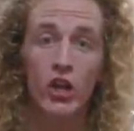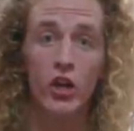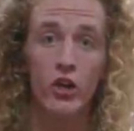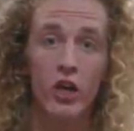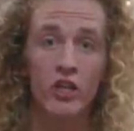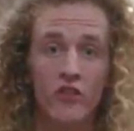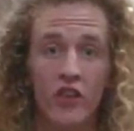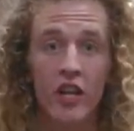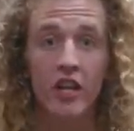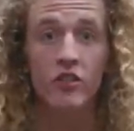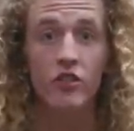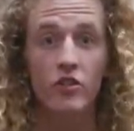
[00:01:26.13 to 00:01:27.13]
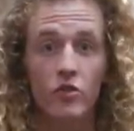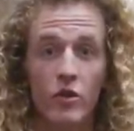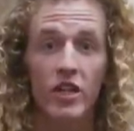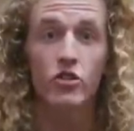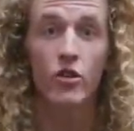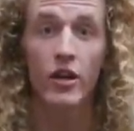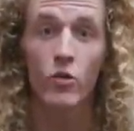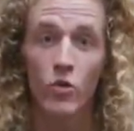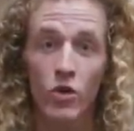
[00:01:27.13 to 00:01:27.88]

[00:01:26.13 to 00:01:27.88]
Here at Christ in the Nations, we train